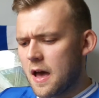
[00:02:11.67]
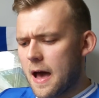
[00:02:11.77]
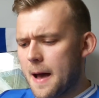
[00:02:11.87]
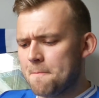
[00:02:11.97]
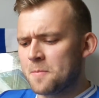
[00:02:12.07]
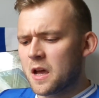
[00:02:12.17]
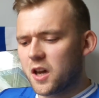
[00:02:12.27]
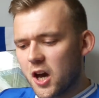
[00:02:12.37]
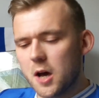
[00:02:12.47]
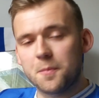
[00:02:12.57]

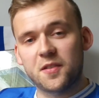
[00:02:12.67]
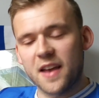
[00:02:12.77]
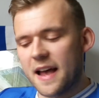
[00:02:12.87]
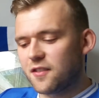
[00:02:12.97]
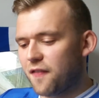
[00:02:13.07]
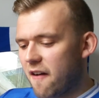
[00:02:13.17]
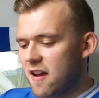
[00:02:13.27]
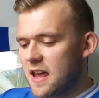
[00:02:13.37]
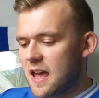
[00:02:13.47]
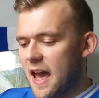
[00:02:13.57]
Gerb says,
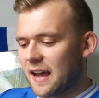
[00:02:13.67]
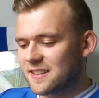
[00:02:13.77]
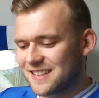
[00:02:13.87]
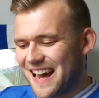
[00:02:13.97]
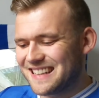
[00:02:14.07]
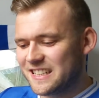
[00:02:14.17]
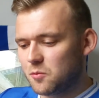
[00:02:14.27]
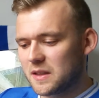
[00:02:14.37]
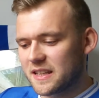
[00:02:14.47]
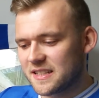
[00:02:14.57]
very excited
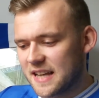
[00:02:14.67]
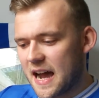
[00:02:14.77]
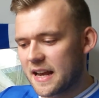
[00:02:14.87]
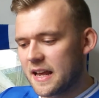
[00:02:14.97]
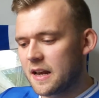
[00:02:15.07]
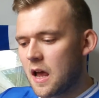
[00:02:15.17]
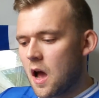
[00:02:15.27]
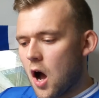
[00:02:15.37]
with the signing.